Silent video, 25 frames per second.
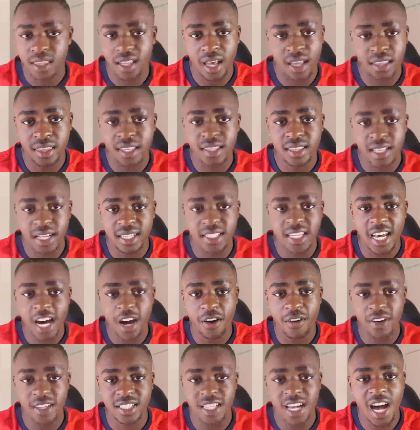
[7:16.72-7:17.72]
I think they're
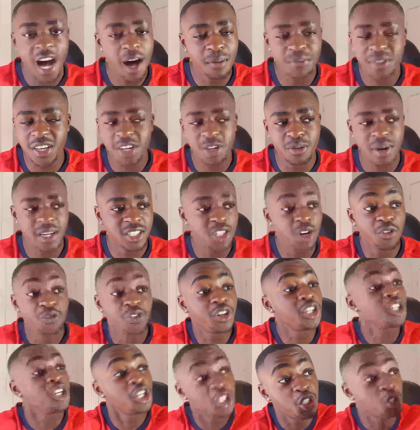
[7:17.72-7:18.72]
town rats. So I'm thinking to myself,
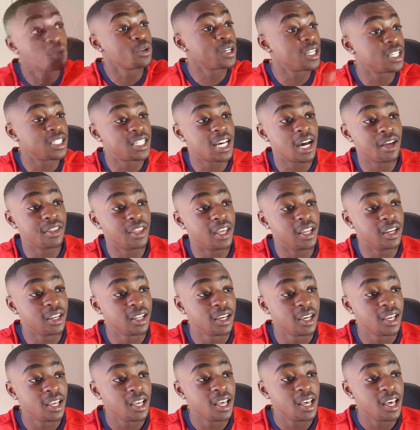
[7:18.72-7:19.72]
what are you doing in town then?
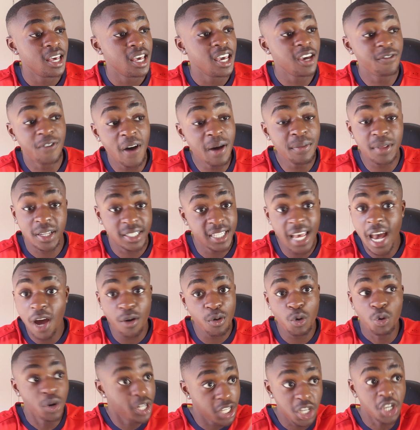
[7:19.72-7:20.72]
If I'm the
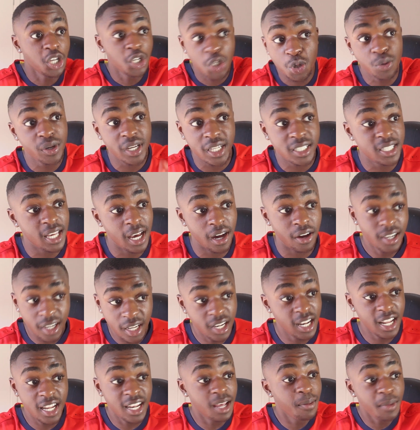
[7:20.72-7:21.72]
town rat, what are you doing in town?
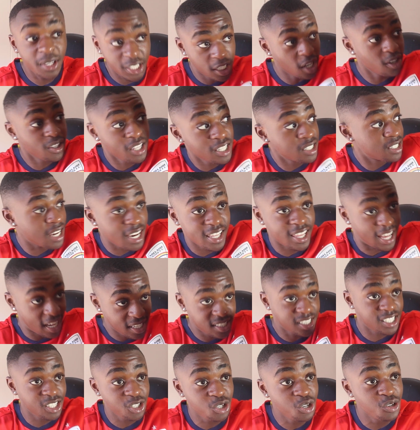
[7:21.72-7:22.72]
Let me tell this guy
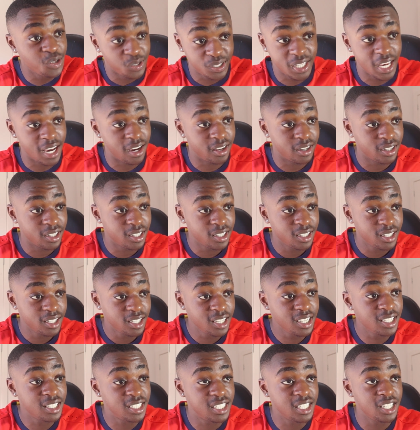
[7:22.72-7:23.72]
that I see you in
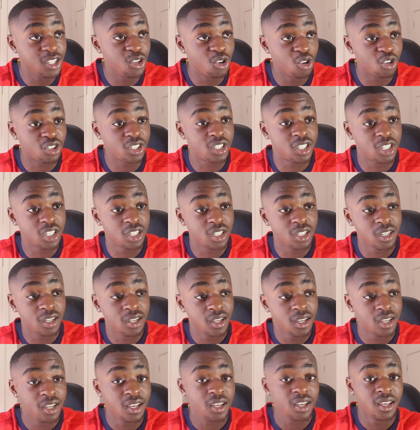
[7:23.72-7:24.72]
town. Idiot.
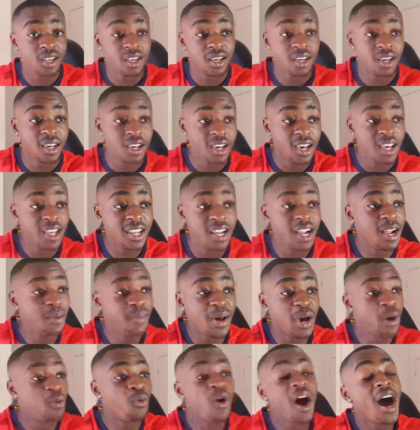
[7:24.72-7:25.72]
And I'm
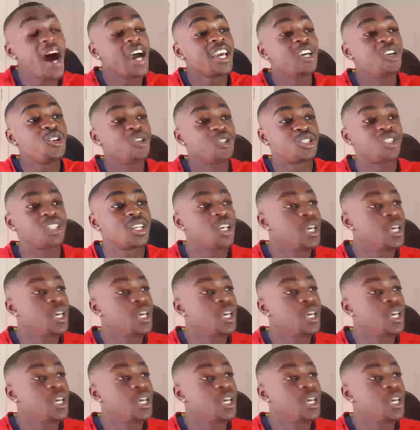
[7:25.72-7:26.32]
like, why are you,